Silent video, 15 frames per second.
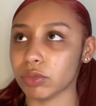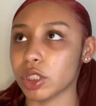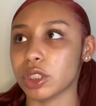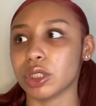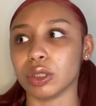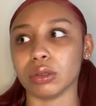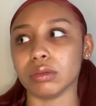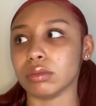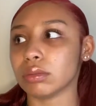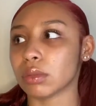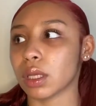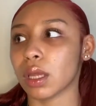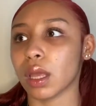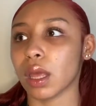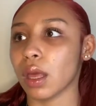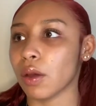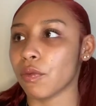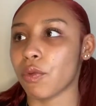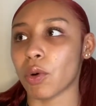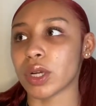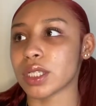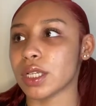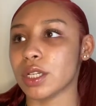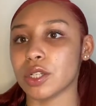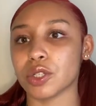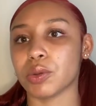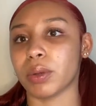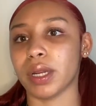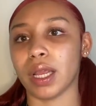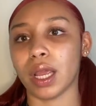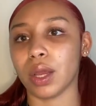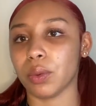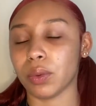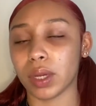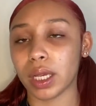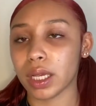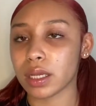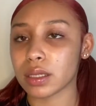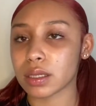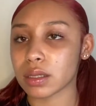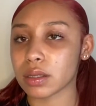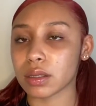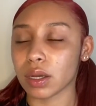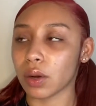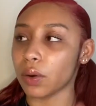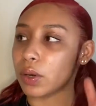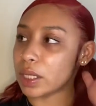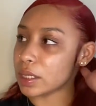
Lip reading: shoot, 14 to 28 weeks. So it's